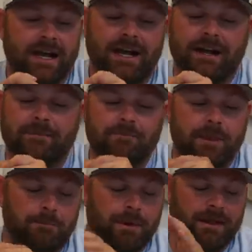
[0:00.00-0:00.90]
Um,
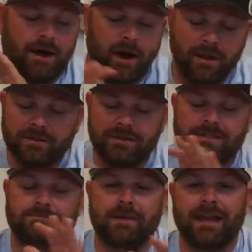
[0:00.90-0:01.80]
but all of
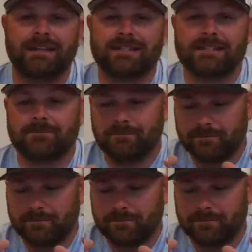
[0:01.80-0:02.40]
these baits,